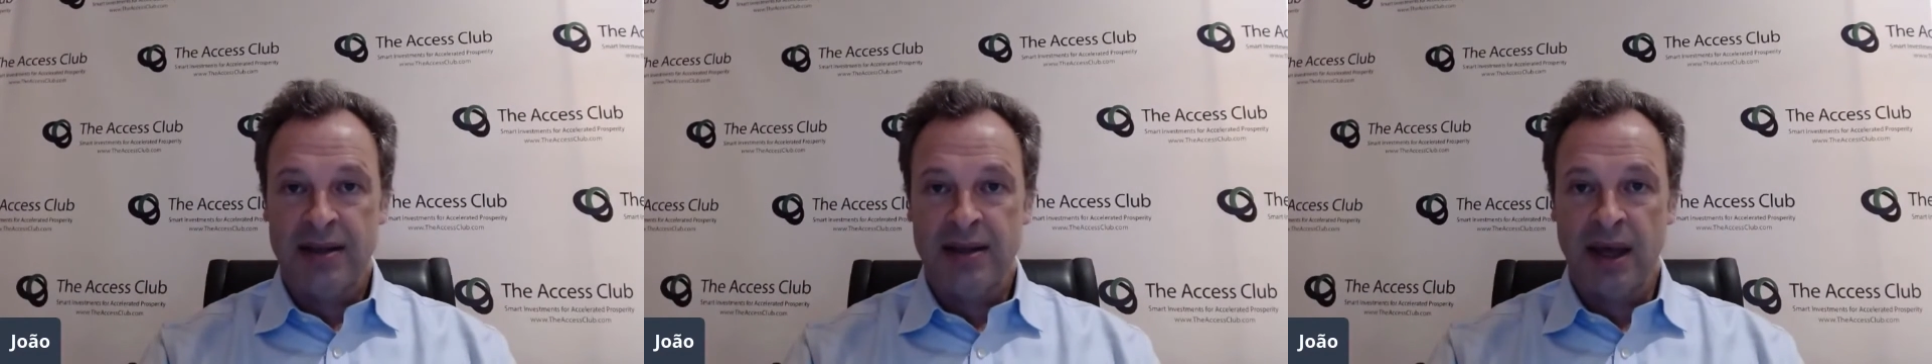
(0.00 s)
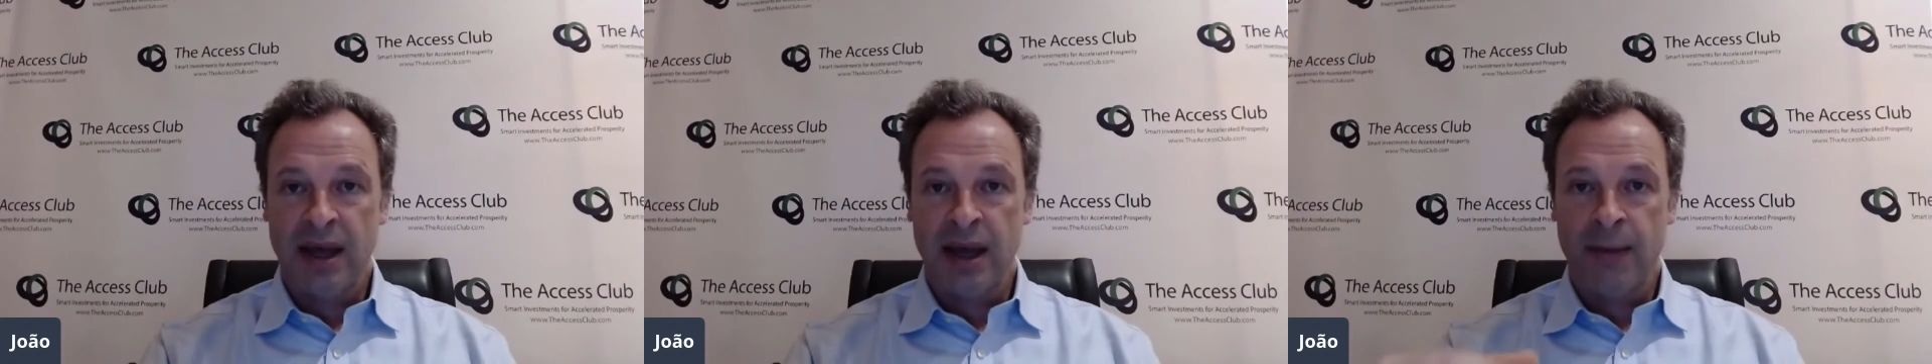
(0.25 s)

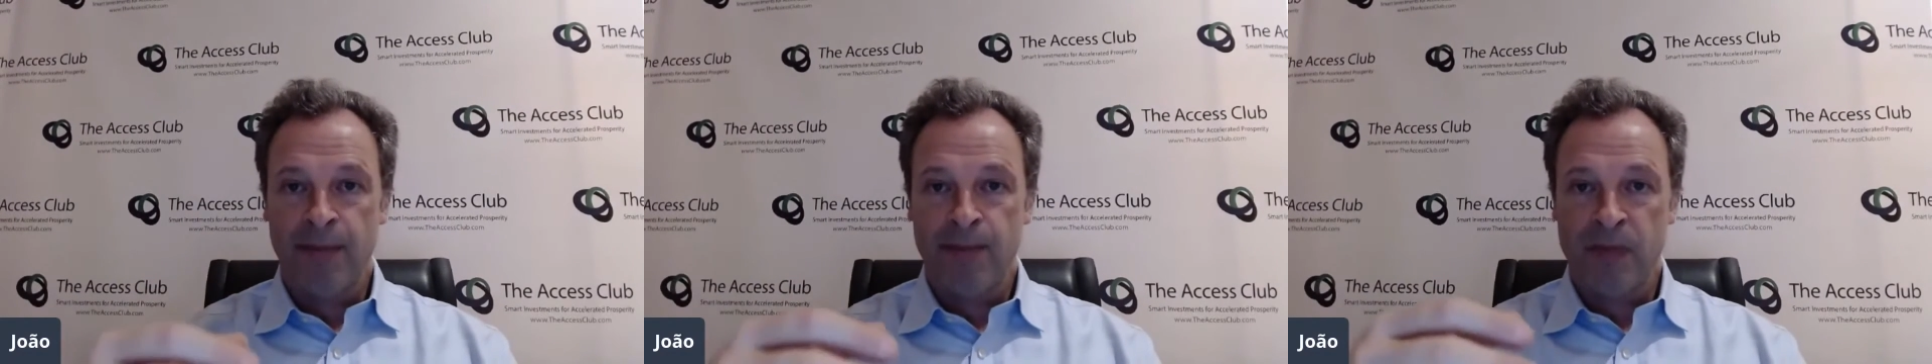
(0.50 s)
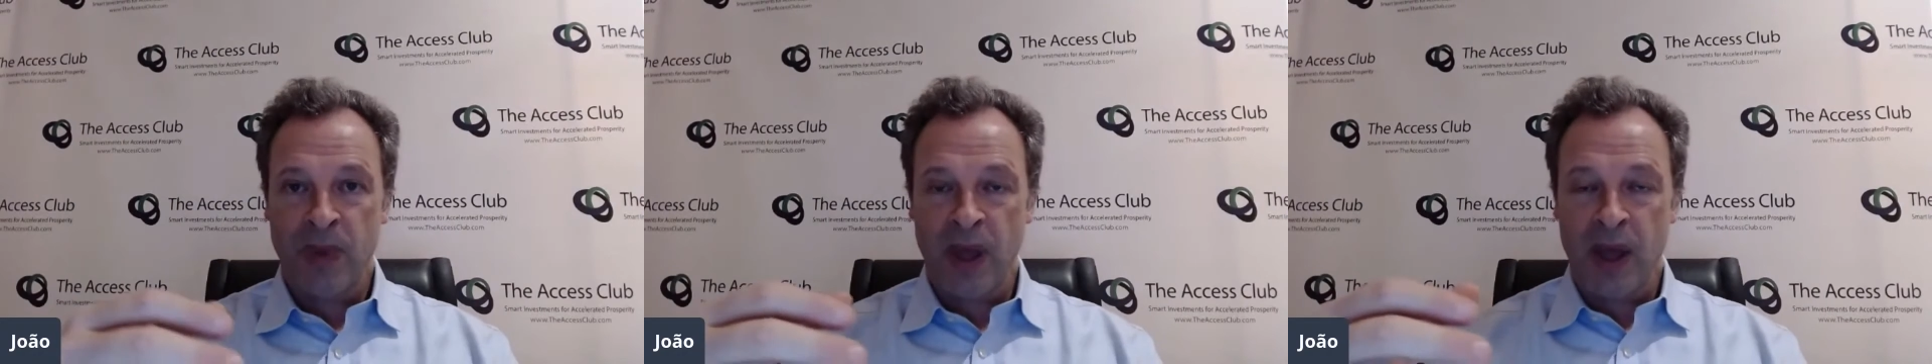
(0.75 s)
the
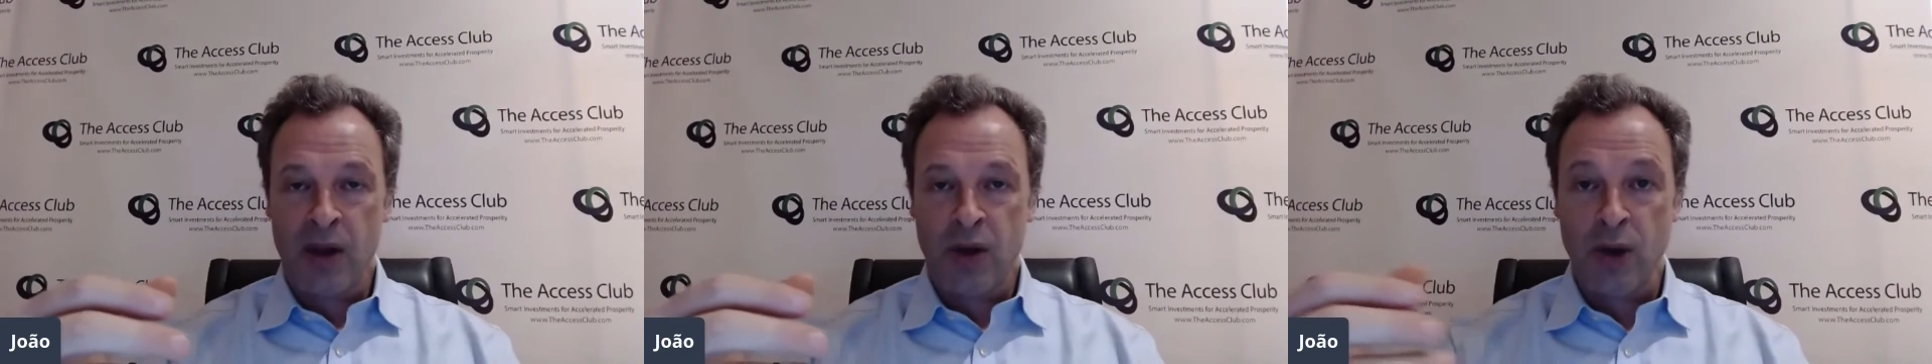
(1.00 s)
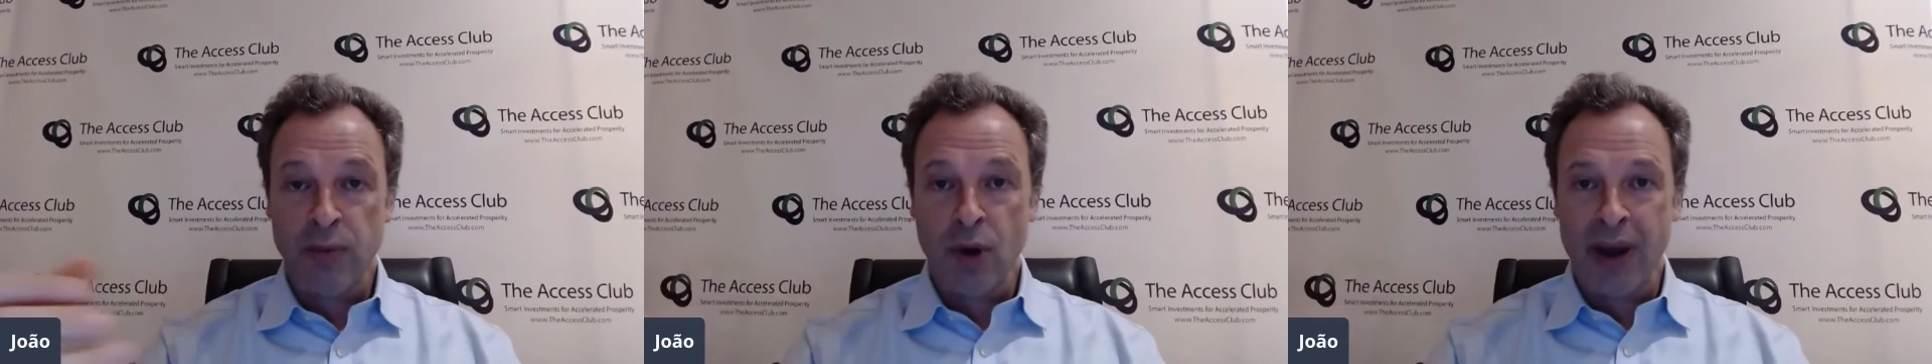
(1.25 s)

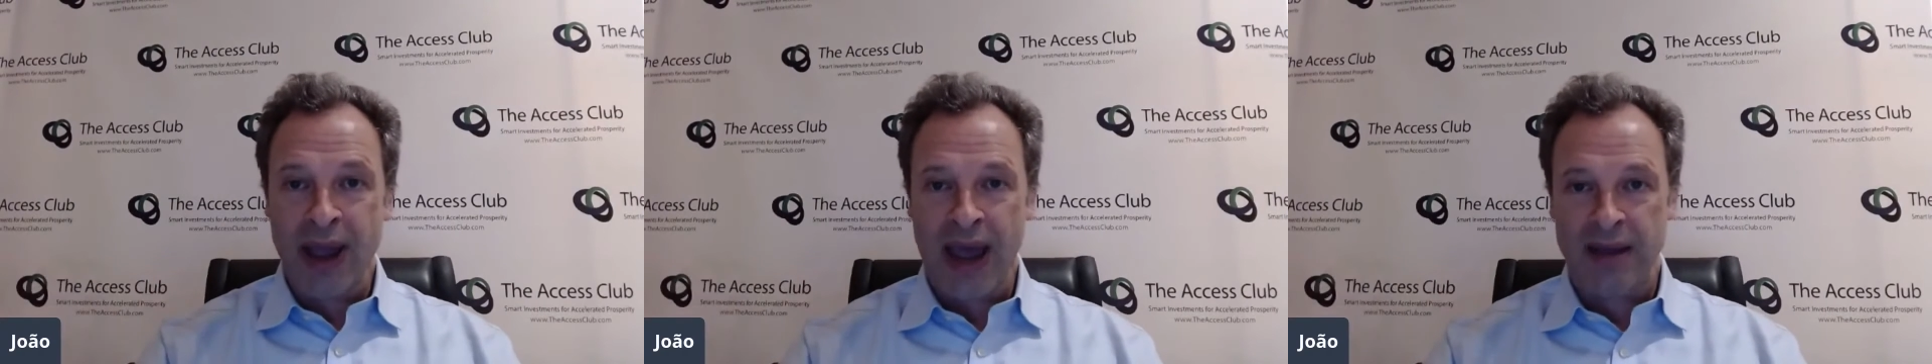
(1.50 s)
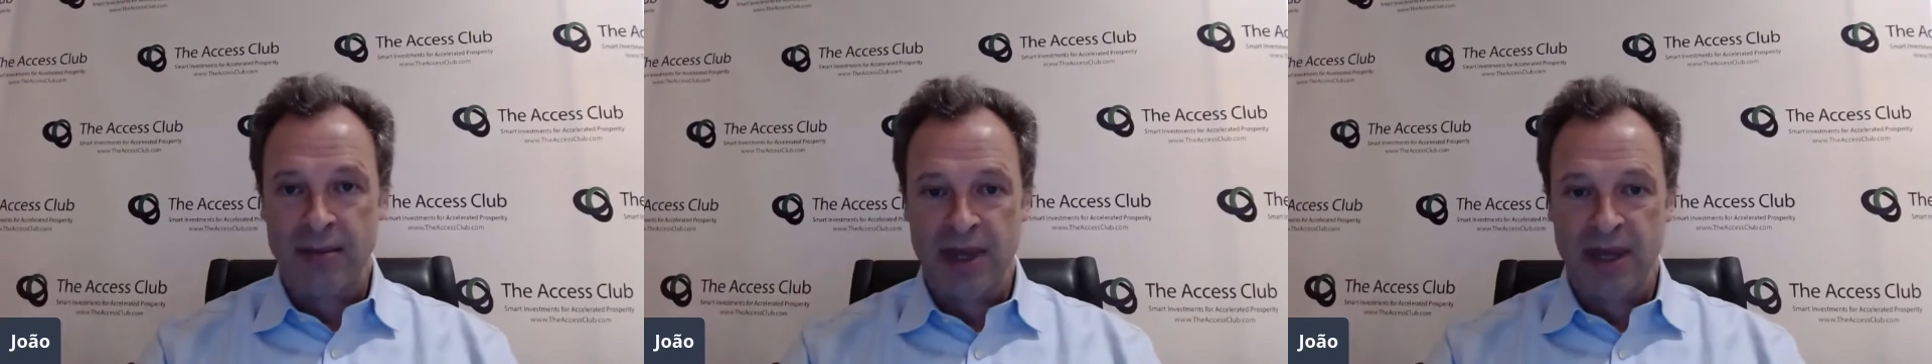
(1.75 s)
Crypto
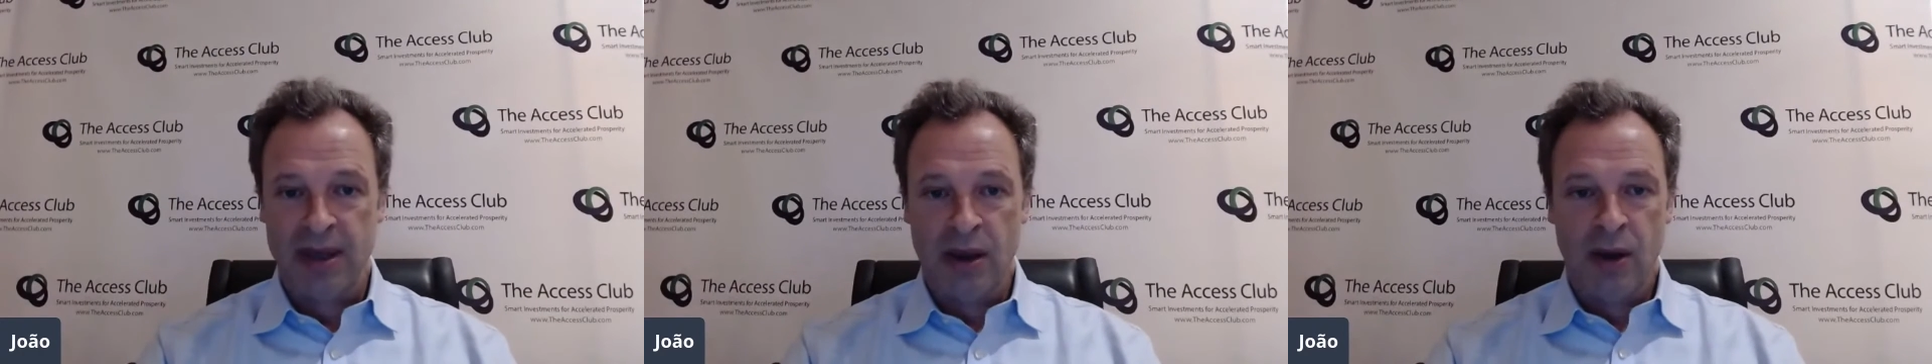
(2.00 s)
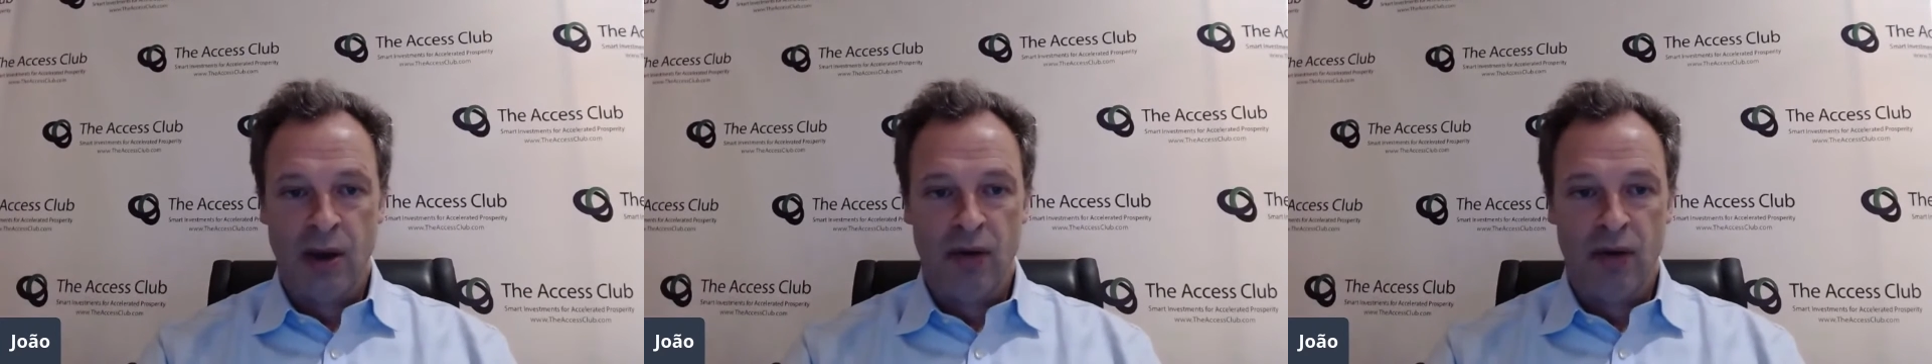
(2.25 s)
Academy,